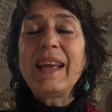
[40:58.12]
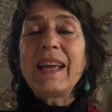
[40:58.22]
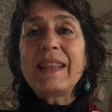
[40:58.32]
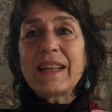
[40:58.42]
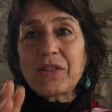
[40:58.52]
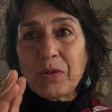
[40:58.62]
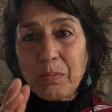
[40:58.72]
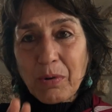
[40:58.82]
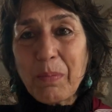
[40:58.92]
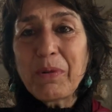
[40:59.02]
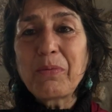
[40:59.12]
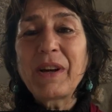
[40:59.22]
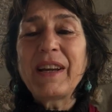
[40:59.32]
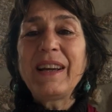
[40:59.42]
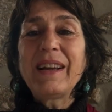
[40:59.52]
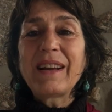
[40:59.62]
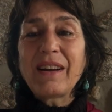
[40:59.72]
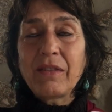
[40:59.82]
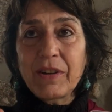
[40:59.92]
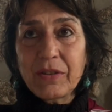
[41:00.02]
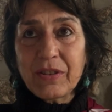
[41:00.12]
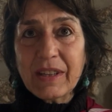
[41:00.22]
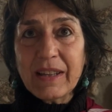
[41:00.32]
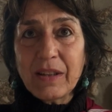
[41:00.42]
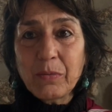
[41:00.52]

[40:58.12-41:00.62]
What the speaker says: And that's the proper way of understanding